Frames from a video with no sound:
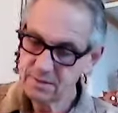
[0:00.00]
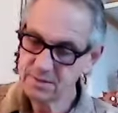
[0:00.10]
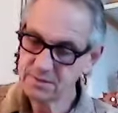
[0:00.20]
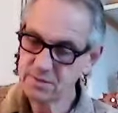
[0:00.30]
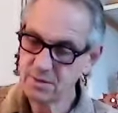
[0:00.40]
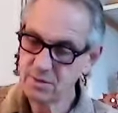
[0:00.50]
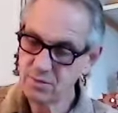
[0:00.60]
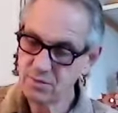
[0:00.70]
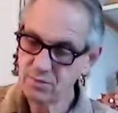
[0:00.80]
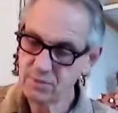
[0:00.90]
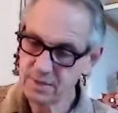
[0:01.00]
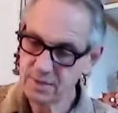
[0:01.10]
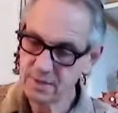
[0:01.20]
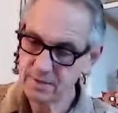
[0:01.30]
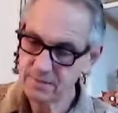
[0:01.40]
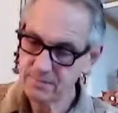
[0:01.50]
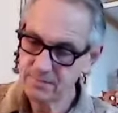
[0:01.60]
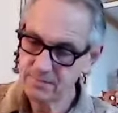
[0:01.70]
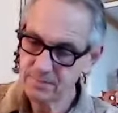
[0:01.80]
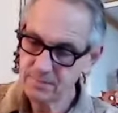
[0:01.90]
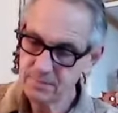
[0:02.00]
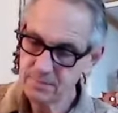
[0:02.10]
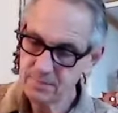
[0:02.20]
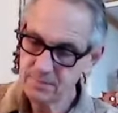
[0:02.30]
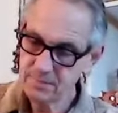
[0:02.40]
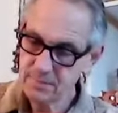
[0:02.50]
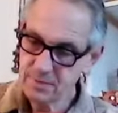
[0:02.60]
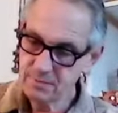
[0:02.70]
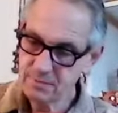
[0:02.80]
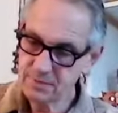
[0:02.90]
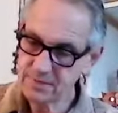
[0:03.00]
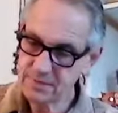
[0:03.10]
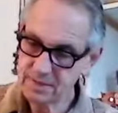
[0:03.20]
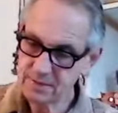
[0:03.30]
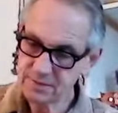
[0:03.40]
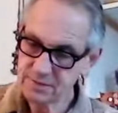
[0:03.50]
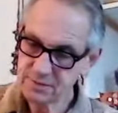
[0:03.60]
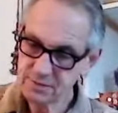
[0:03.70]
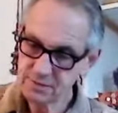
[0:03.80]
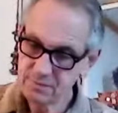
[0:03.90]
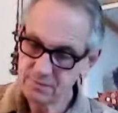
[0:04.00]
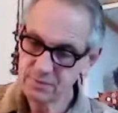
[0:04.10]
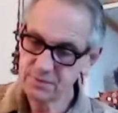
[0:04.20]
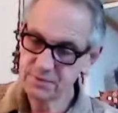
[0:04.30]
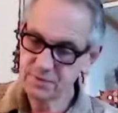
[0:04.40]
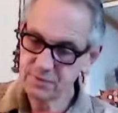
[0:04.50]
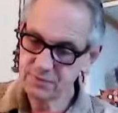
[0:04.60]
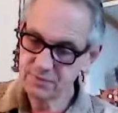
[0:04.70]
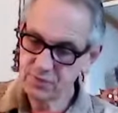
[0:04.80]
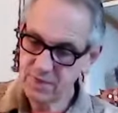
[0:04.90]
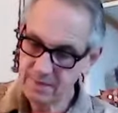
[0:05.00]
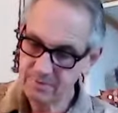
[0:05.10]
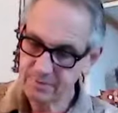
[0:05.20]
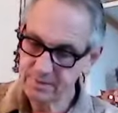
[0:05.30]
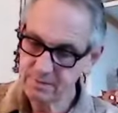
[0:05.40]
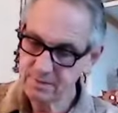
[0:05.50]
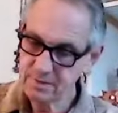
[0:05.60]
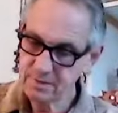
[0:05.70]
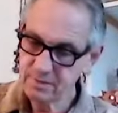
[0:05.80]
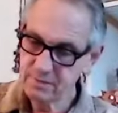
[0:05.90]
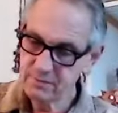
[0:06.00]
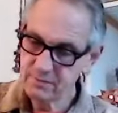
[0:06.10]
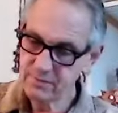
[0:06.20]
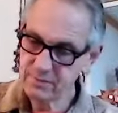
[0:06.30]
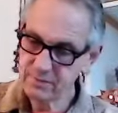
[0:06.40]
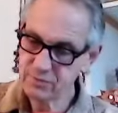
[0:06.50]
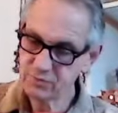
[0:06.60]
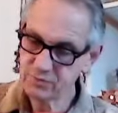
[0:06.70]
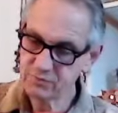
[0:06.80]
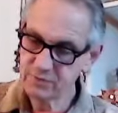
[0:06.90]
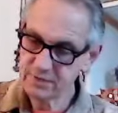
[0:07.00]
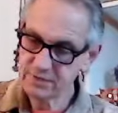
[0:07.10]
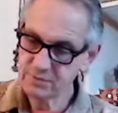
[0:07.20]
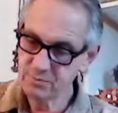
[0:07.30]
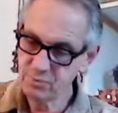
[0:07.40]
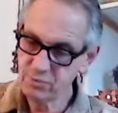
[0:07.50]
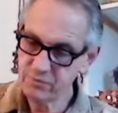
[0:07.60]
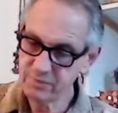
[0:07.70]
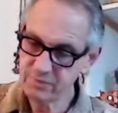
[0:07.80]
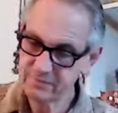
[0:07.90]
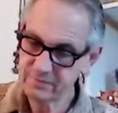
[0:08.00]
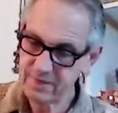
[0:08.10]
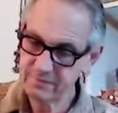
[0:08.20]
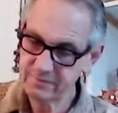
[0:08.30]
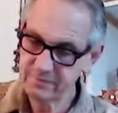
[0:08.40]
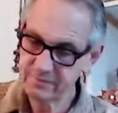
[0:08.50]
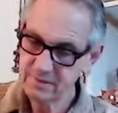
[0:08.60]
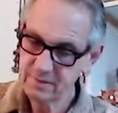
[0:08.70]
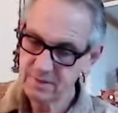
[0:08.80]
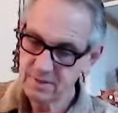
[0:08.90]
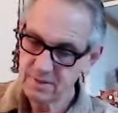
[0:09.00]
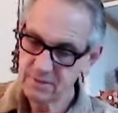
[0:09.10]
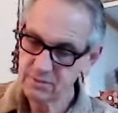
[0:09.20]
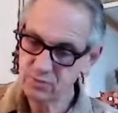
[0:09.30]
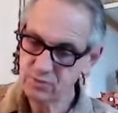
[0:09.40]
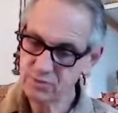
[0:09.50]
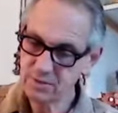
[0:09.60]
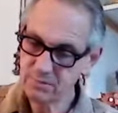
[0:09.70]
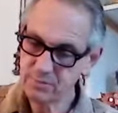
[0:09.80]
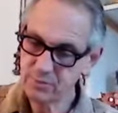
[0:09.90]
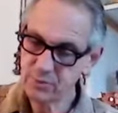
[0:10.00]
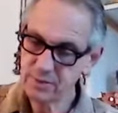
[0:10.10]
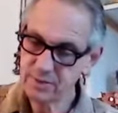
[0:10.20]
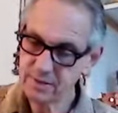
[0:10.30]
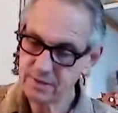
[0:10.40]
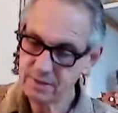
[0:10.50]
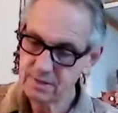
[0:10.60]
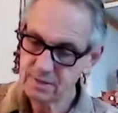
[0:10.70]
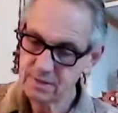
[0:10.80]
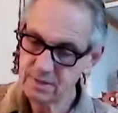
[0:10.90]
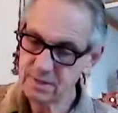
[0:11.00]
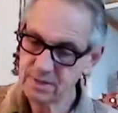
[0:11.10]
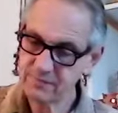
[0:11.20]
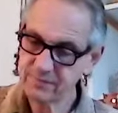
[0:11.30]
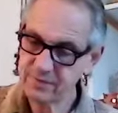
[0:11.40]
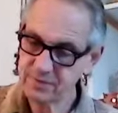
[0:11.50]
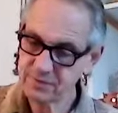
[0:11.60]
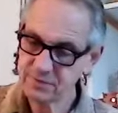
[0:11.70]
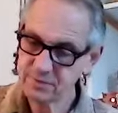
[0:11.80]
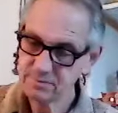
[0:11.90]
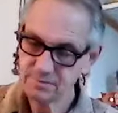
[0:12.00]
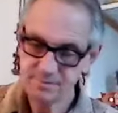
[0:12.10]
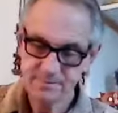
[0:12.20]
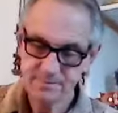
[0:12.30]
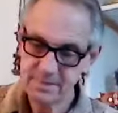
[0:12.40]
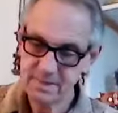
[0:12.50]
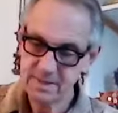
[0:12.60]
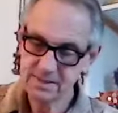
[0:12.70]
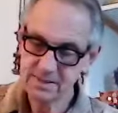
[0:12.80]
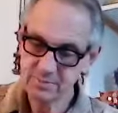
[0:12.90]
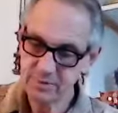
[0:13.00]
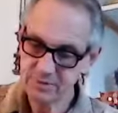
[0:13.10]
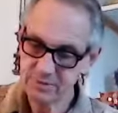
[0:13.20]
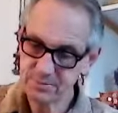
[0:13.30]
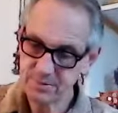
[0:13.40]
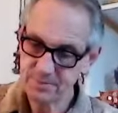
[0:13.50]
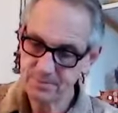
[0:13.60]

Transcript: is okay, but tell us what is going to happen. We want to arrest the movement of life and do some booking in advance. It's impossible.